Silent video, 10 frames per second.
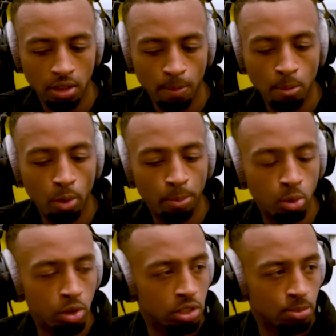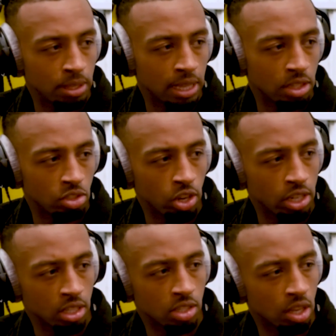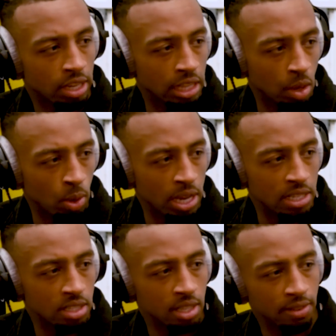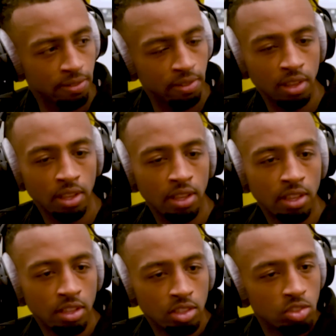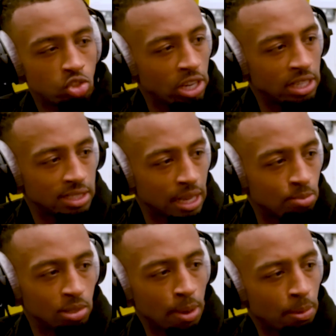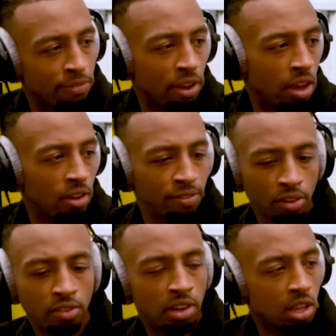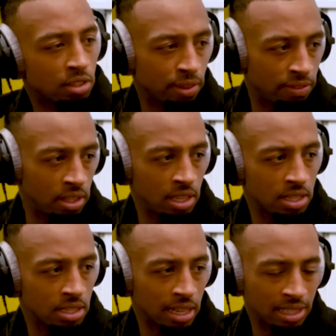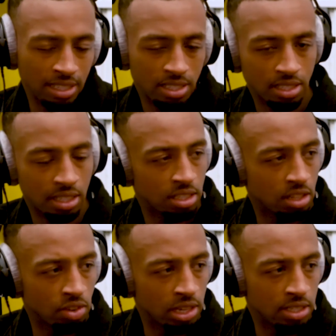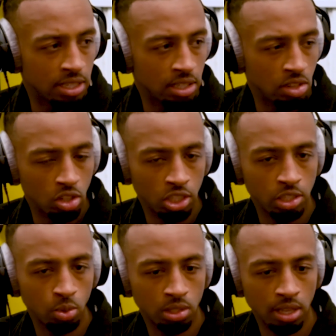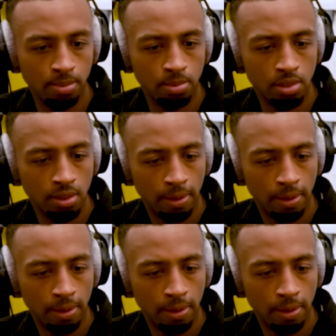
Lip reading: more important to me than a trainer that's stuck in their ways. They've trained the same type of fighter for over the last 50 years. Like that's unrealistic. You got to change with the times.